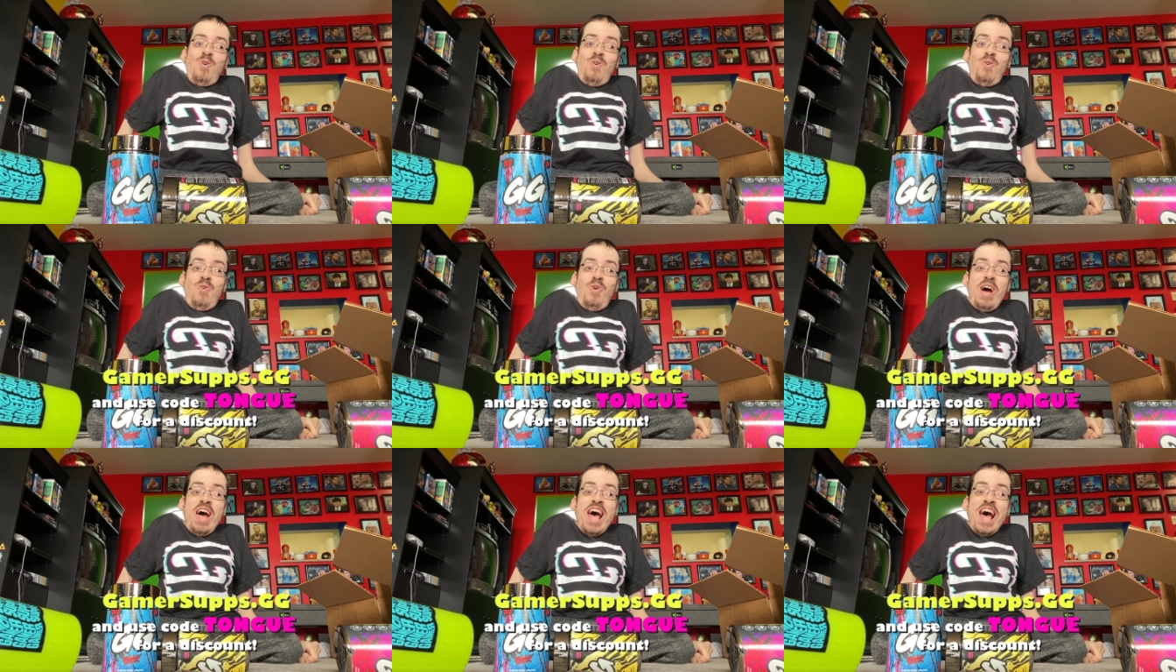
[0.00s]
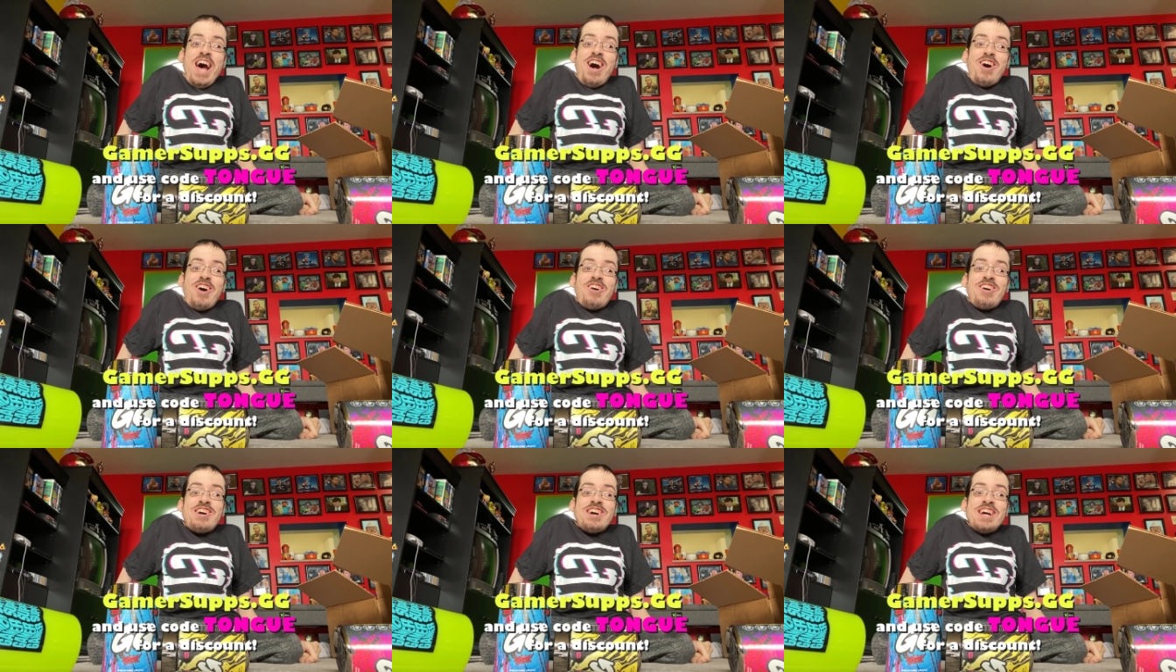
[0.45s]

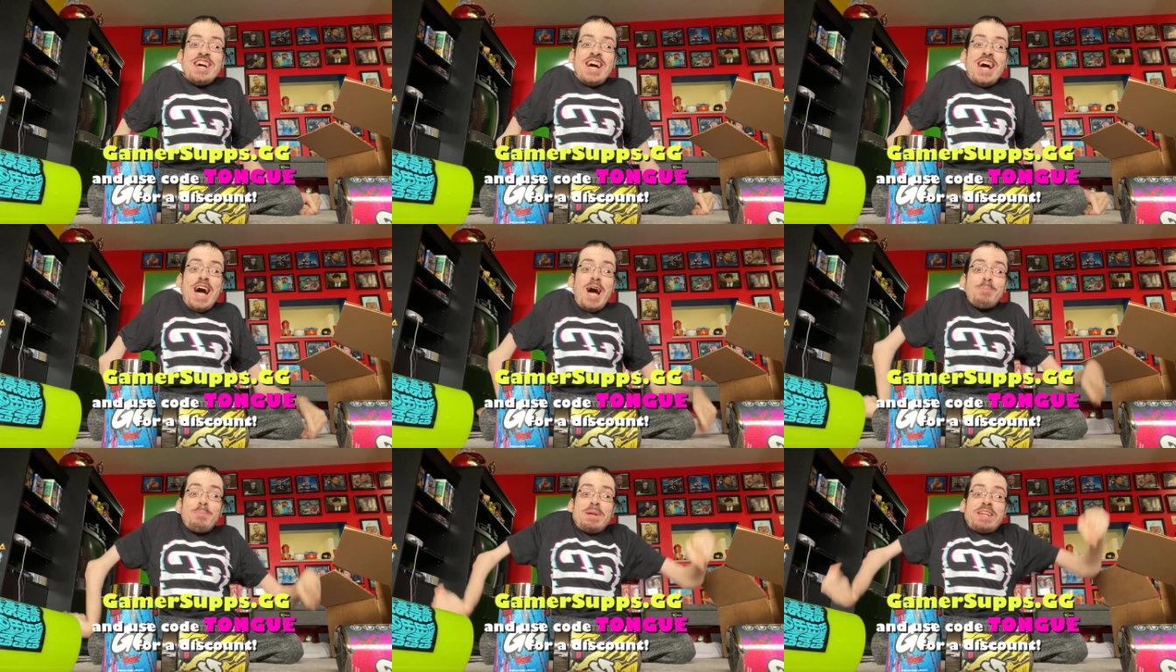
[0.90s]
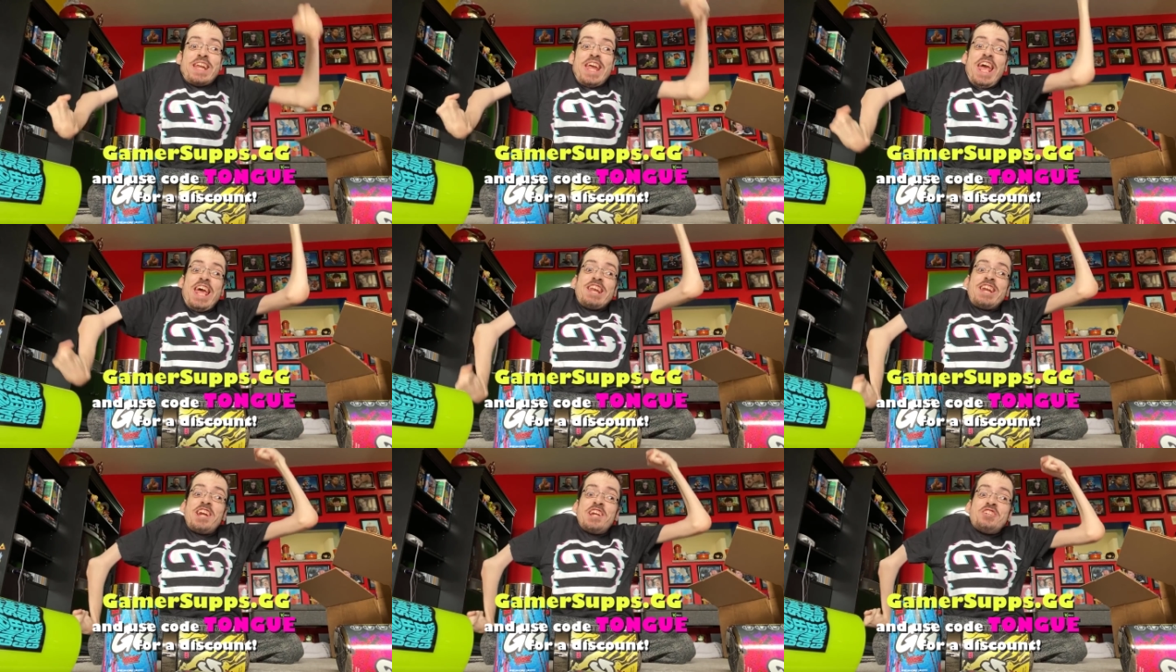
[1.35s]
Wow. I'm an
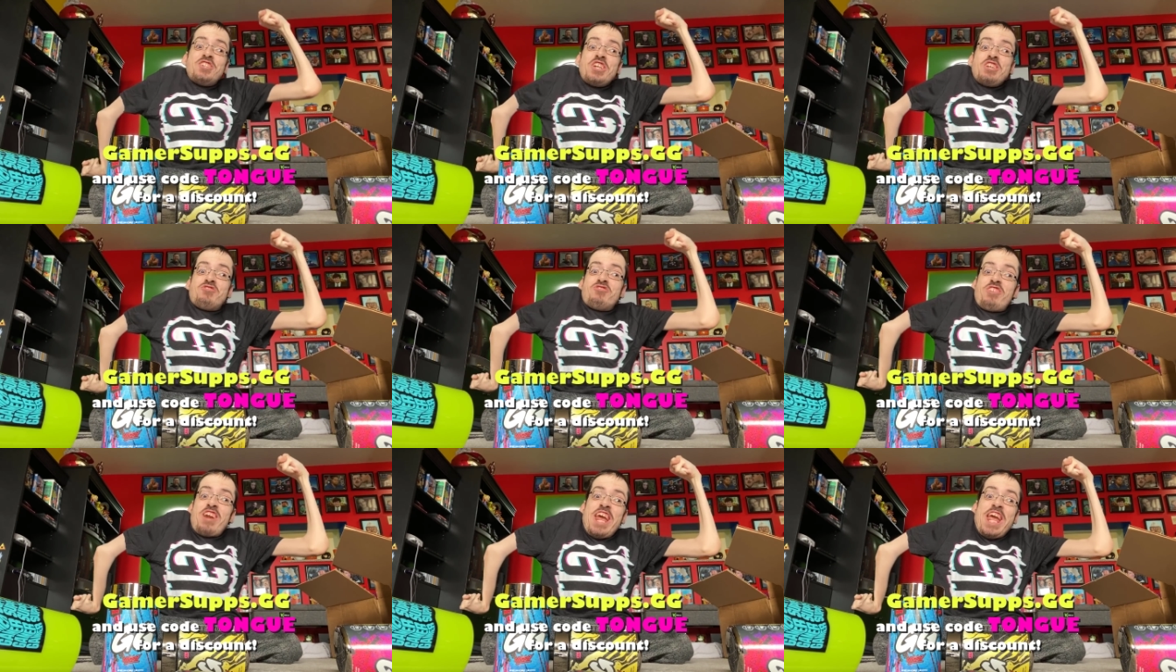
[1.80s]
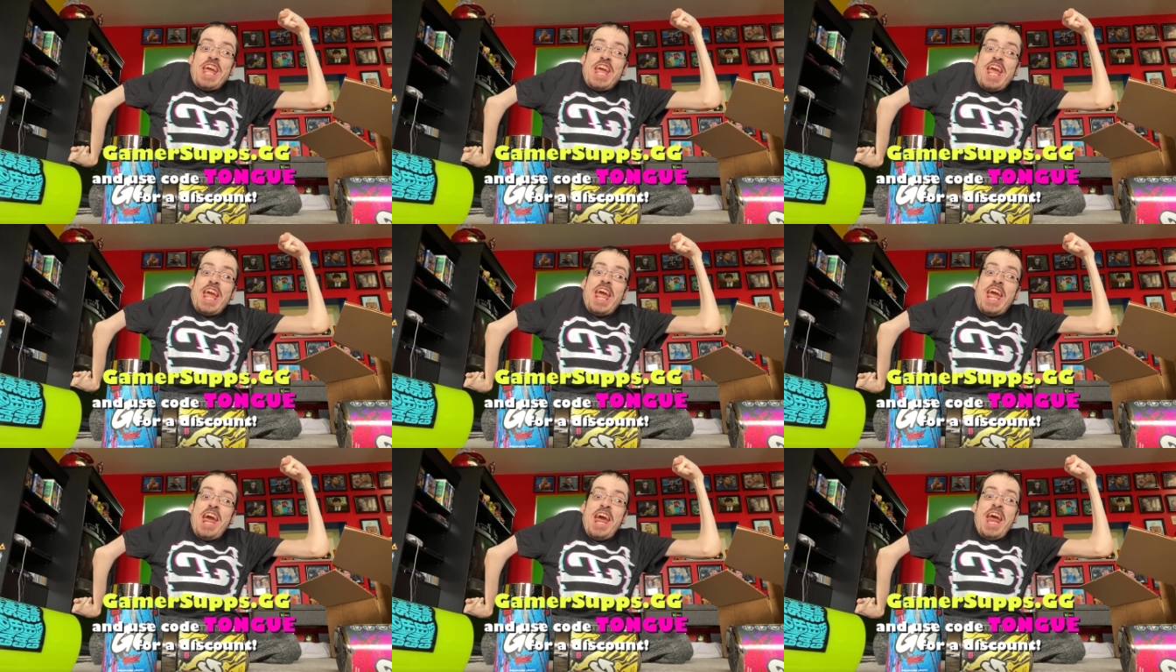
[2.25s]
energy
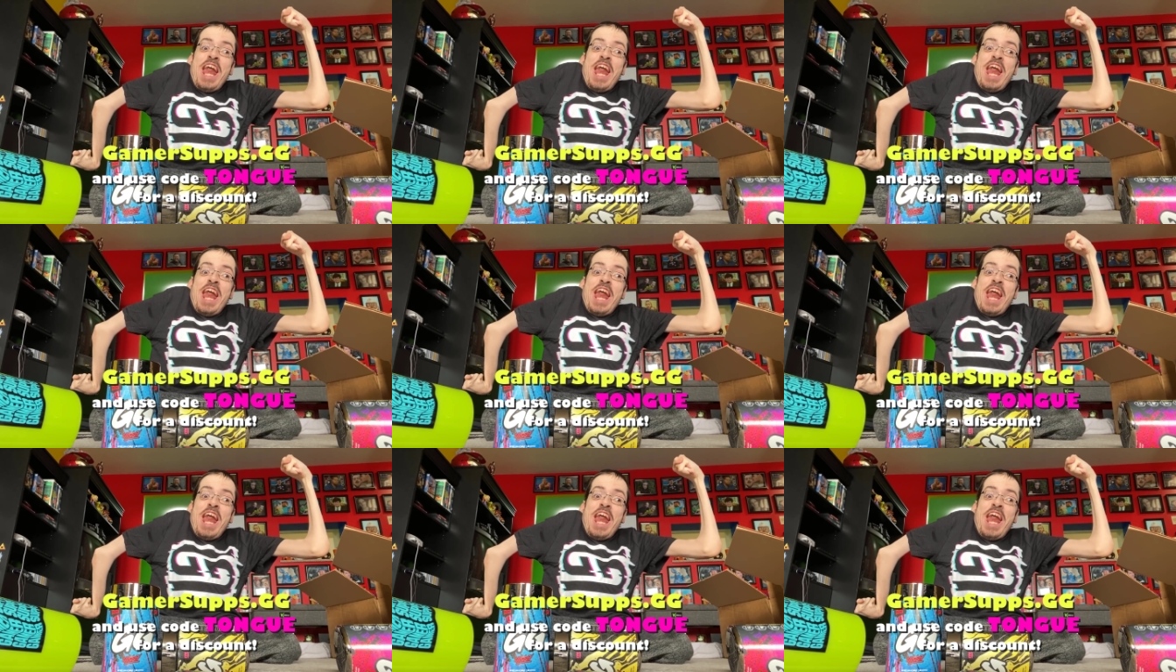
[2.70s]
drink.